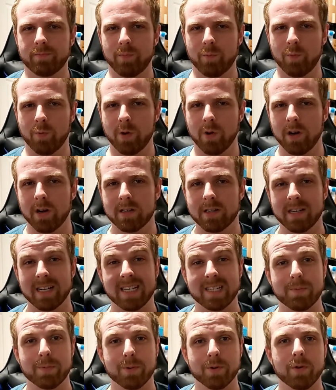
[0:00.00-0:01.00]
where is
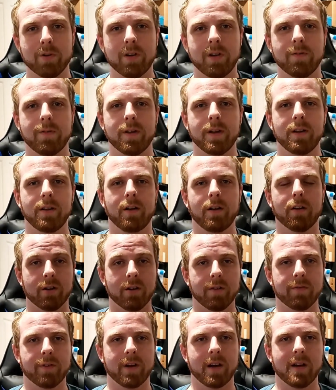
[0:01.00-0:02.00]
Ansible going to fit in
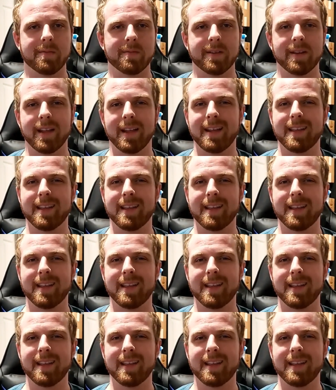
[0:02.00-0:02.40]
your environment?